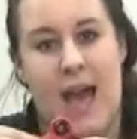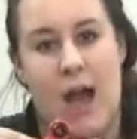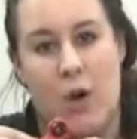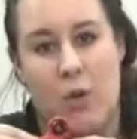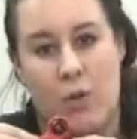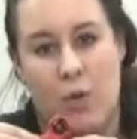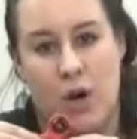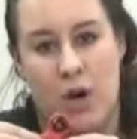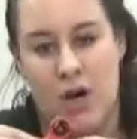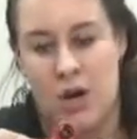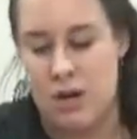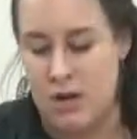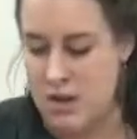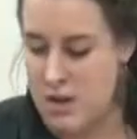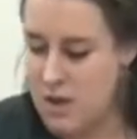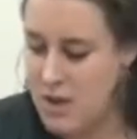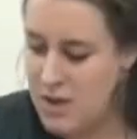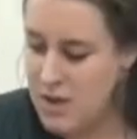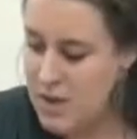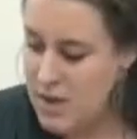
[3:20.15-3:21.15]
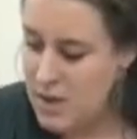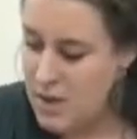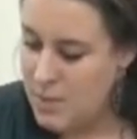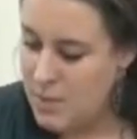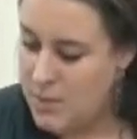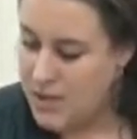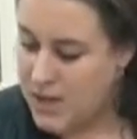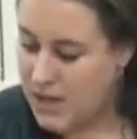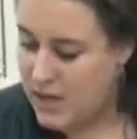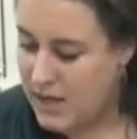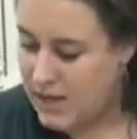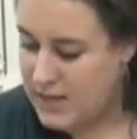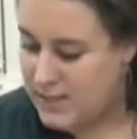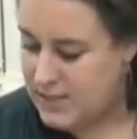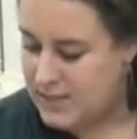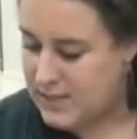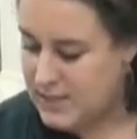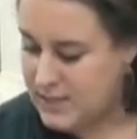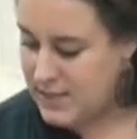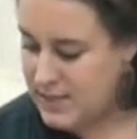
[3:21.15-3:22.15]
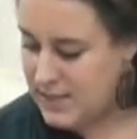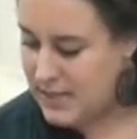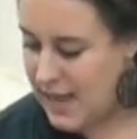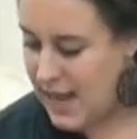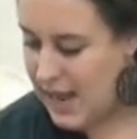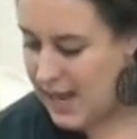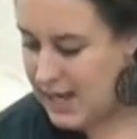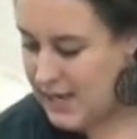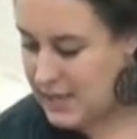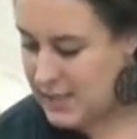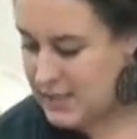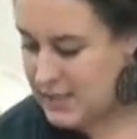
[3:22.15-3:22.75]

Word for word: outward because that